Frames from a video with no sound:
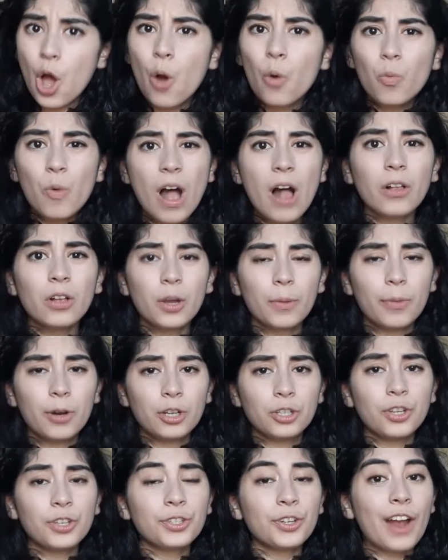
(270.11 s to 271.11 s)
Well,
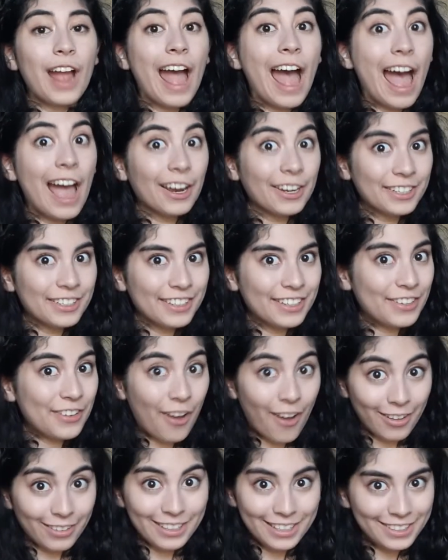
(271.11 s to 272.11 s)
commercials are actually
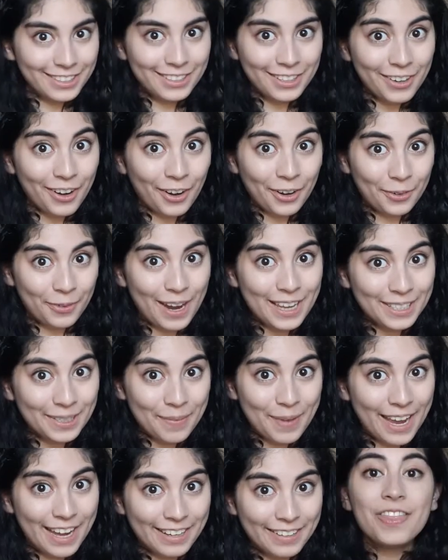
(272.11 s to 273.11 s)
not listed on a
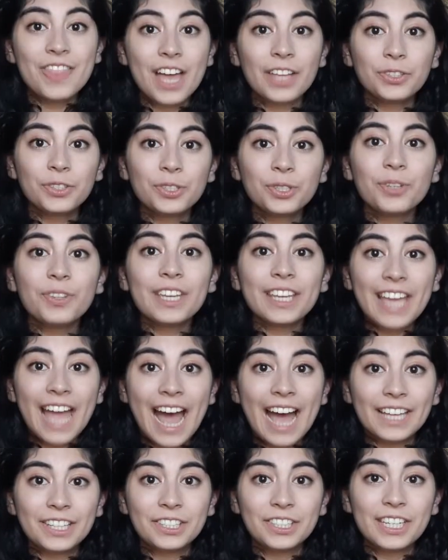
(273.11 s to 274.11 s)
resume. That's so that
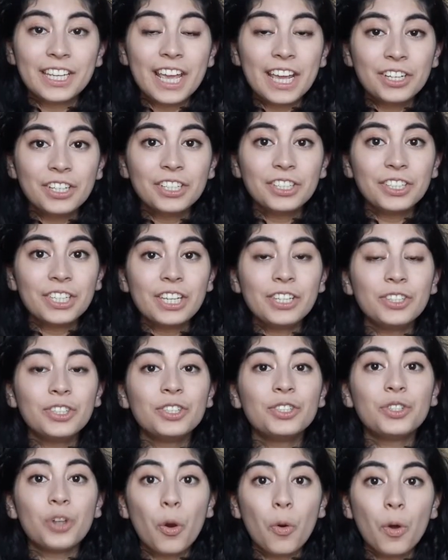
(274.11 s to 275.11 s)
casting agencies
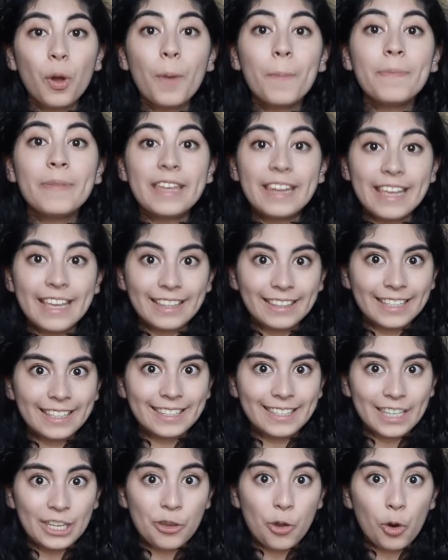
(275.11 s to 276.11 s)
don't immediately
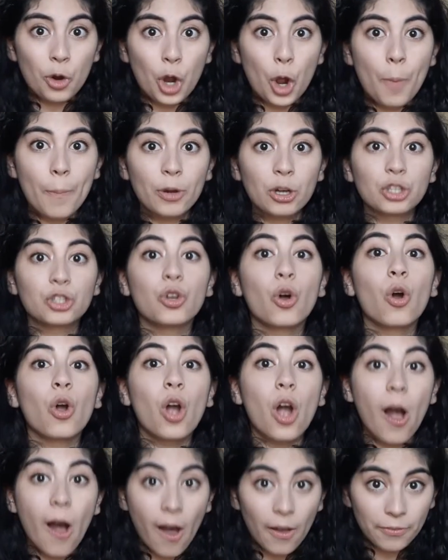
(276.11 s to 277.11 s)
see your commercial
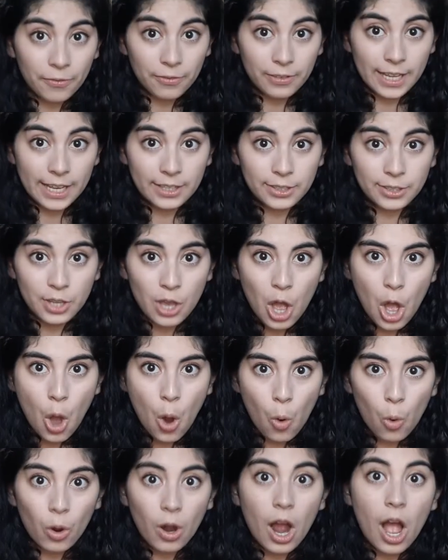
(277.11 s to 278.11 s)
conflicts
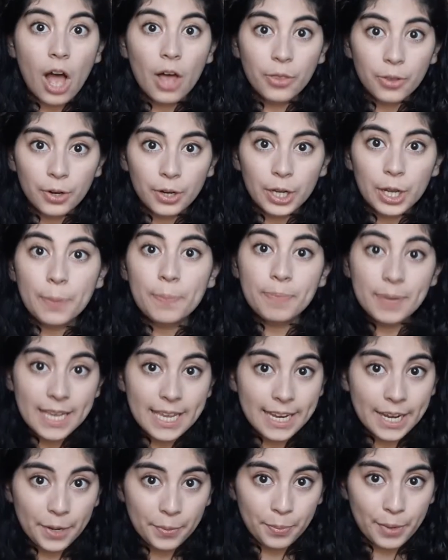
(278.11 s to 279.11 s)
or other
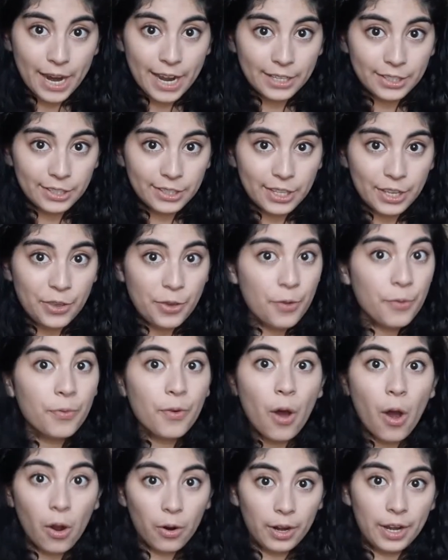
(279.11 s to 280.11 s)
competing brands that you've
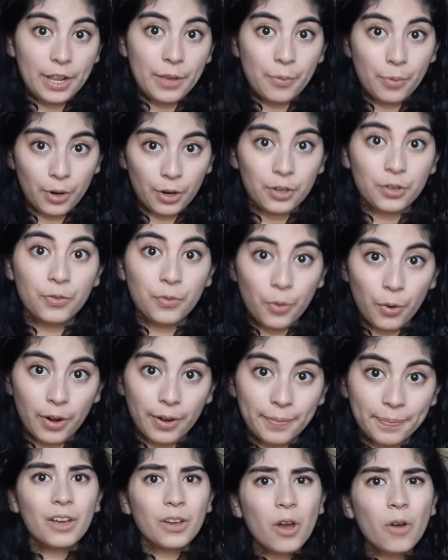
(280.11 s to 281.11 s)
already worked for.
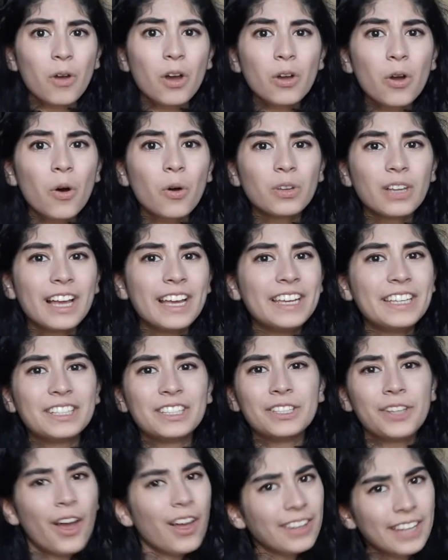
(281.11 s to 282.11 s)
Coca-Cola is
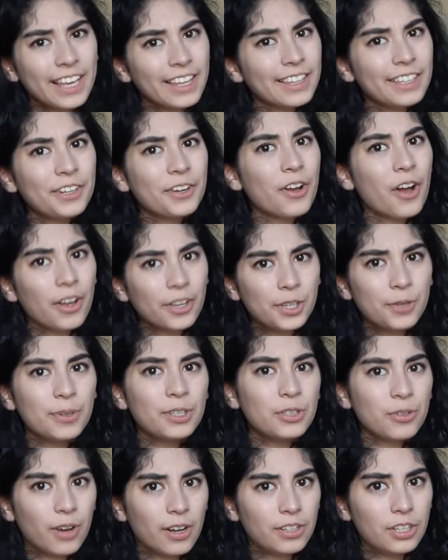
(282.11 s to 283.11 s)
not likely to call you
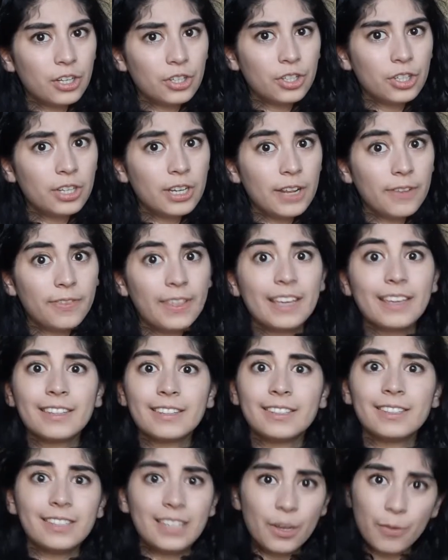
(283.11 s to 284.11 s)
into audition if they can
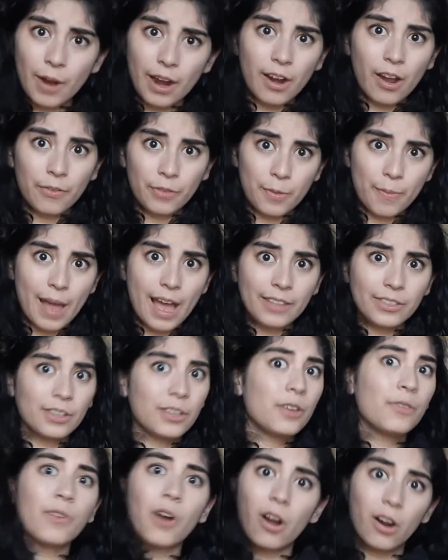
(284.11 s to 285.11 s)
see right off the bat that
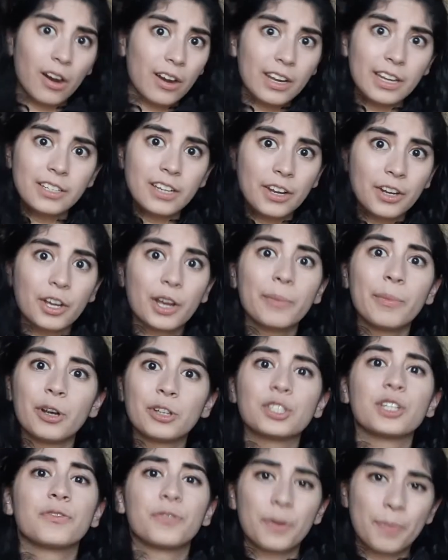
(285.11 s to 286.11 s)
you've already done a
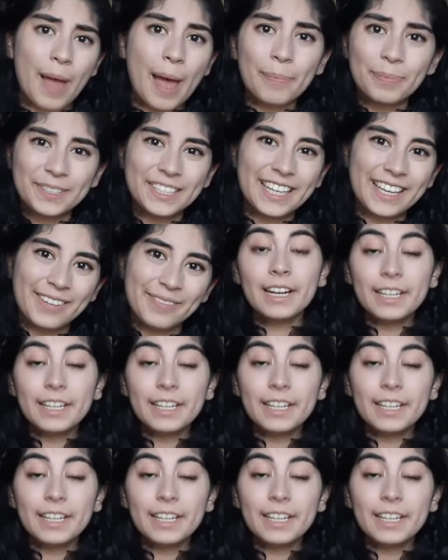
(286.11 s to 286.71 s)
commercial for Pepsi.